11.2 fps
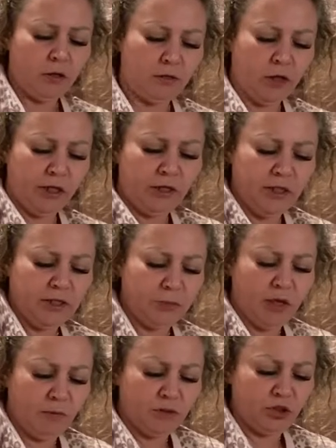Alani Lee's
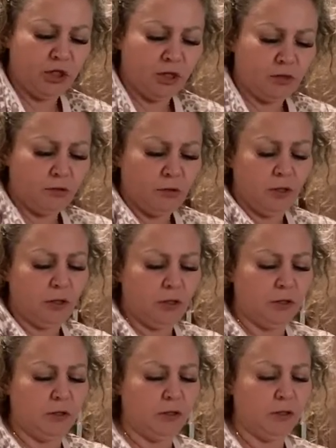Babies channel.
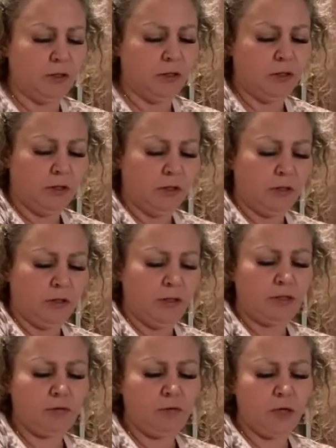
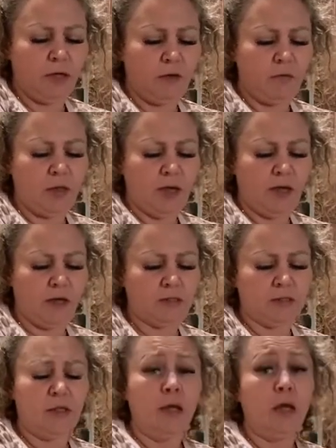It's okay,
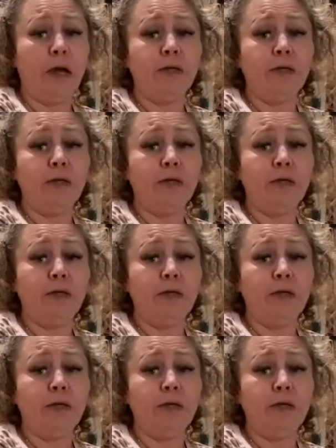relax. I